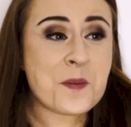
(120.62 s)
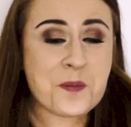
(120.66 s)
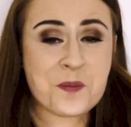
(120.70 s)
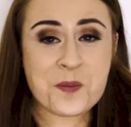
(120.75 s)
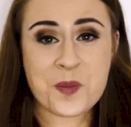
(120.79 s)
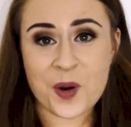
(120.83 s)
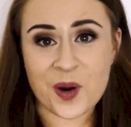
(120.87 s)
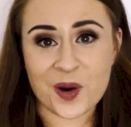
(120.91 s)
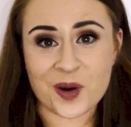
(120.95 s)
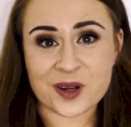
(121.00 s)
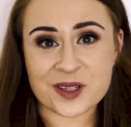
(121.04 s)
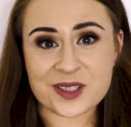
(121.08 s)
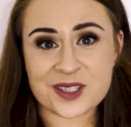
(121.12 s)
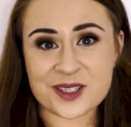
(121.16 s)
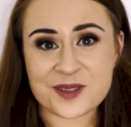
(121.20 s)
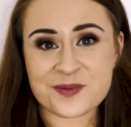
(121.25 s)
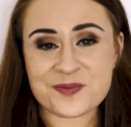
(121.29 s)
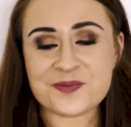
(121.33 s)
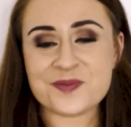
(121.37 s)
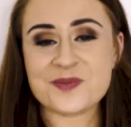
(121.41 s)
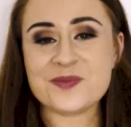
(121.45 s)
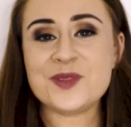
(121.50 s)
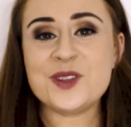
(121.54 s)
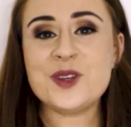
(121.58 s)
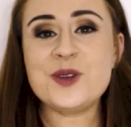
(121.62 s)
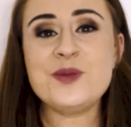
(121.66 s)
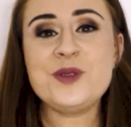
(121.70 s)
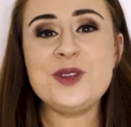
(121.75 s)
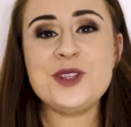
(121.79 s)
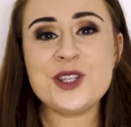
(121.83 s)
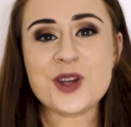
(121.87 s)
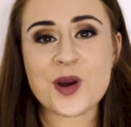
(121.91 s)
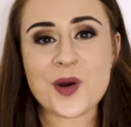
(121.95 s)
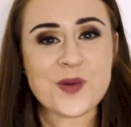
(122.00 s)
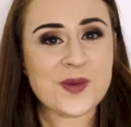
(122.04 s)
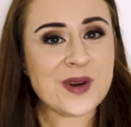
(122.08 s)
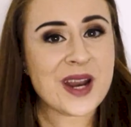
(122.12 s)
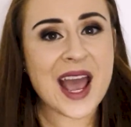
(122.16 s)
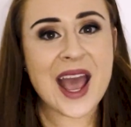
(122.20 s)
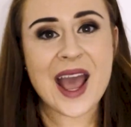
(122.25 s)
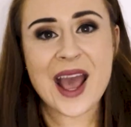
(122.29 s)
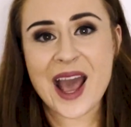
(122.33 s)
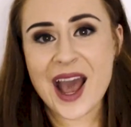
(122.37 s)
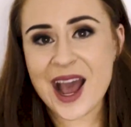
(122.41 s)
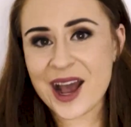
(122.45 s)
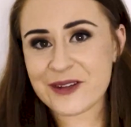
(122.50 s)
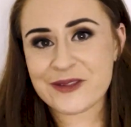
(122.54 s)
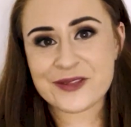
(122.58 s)
but you don't
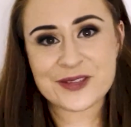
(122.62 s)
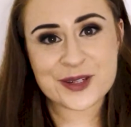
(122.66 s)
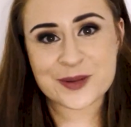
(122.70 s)
have